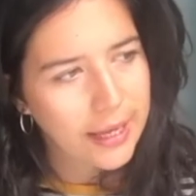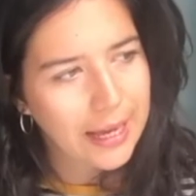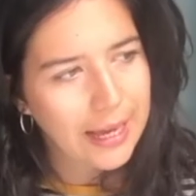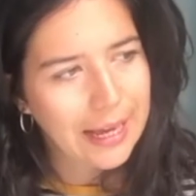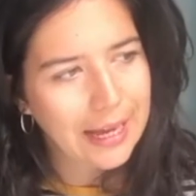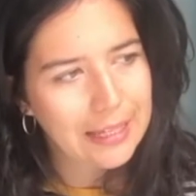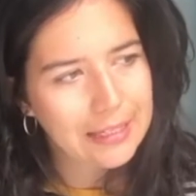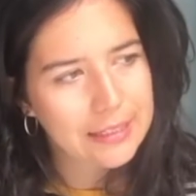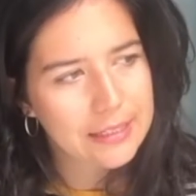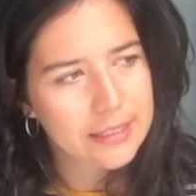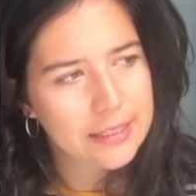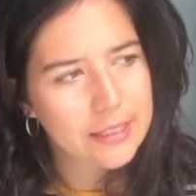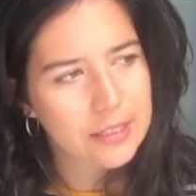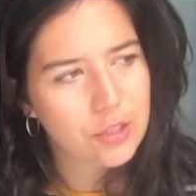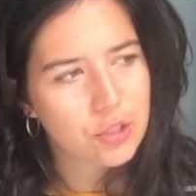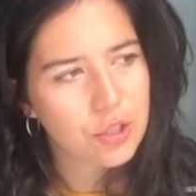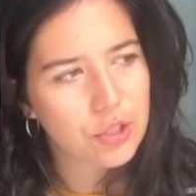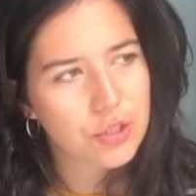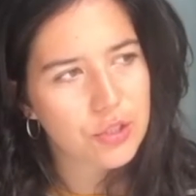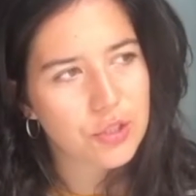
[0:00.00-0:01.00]
And
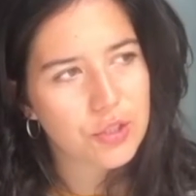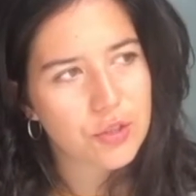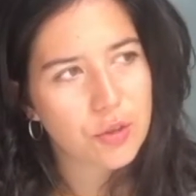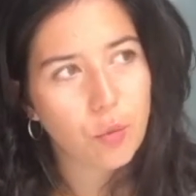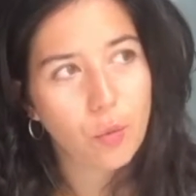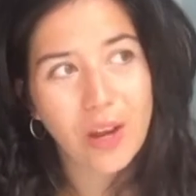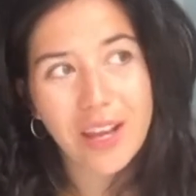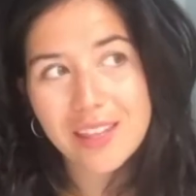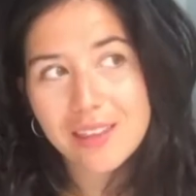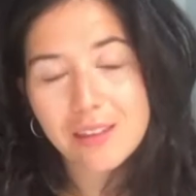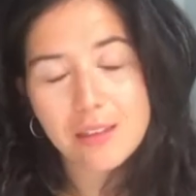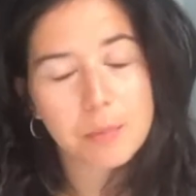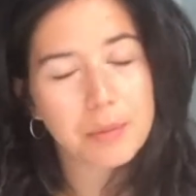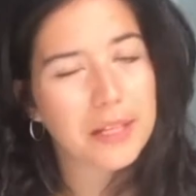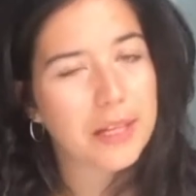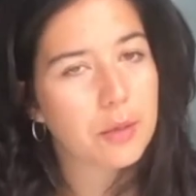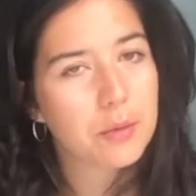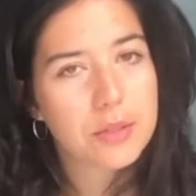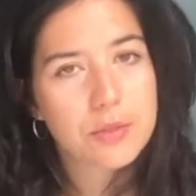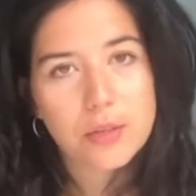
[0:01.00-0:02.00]
just the way that the
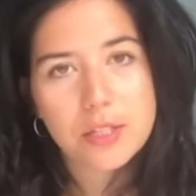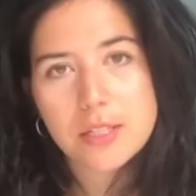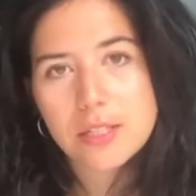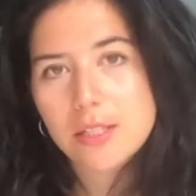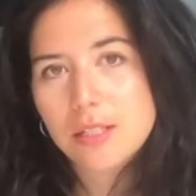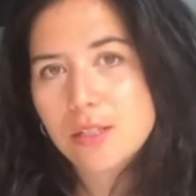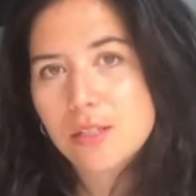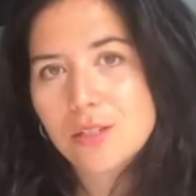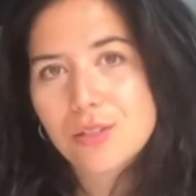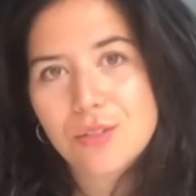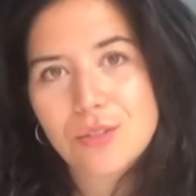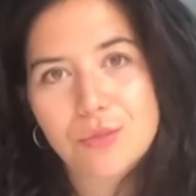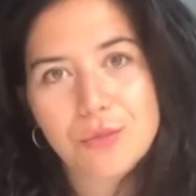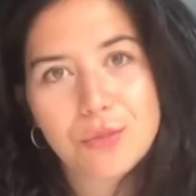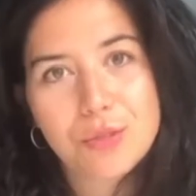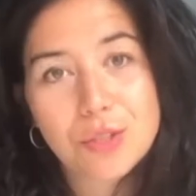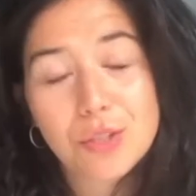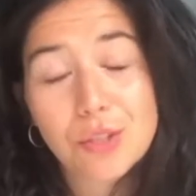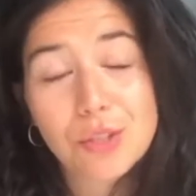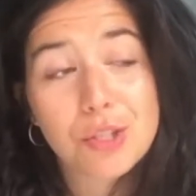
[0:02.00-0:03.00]
play was written, it was
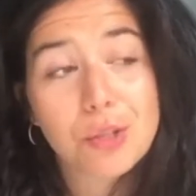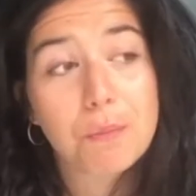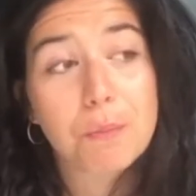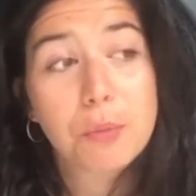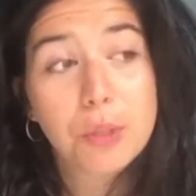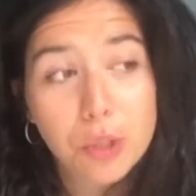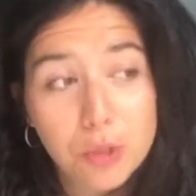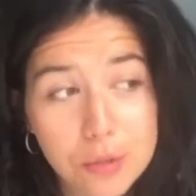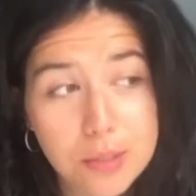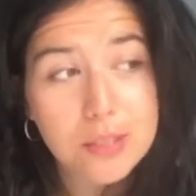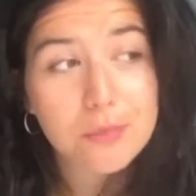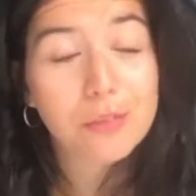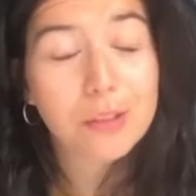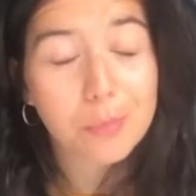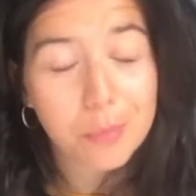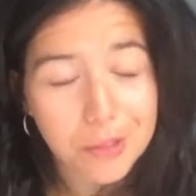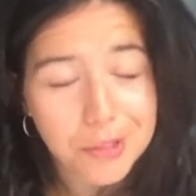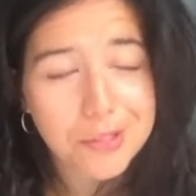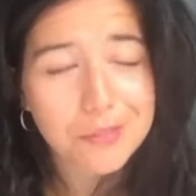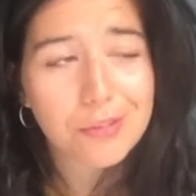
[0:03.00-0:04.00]
such a beautifully
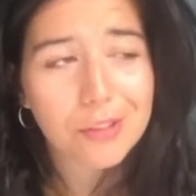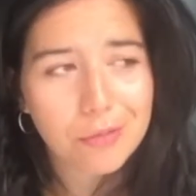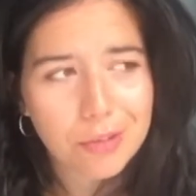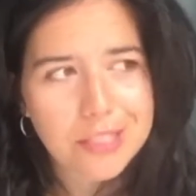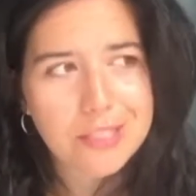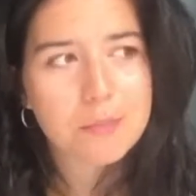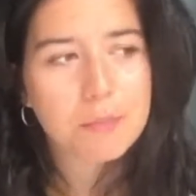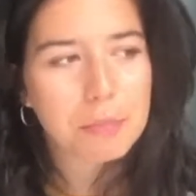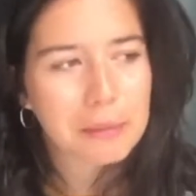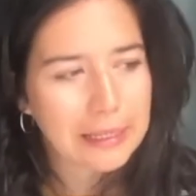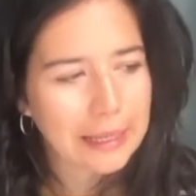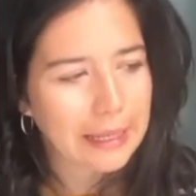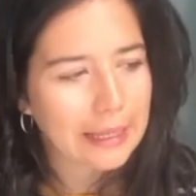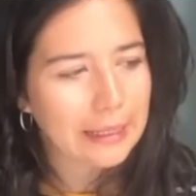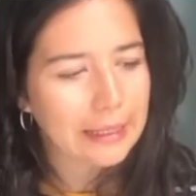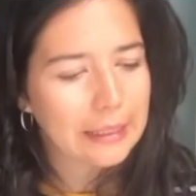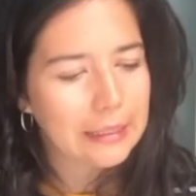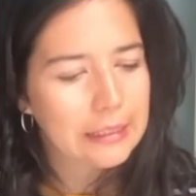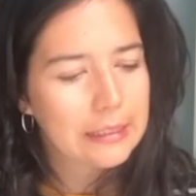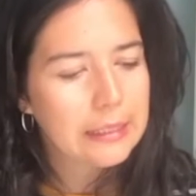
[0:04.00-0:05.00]
written
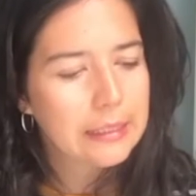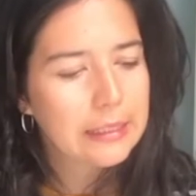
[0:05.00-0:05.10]
play,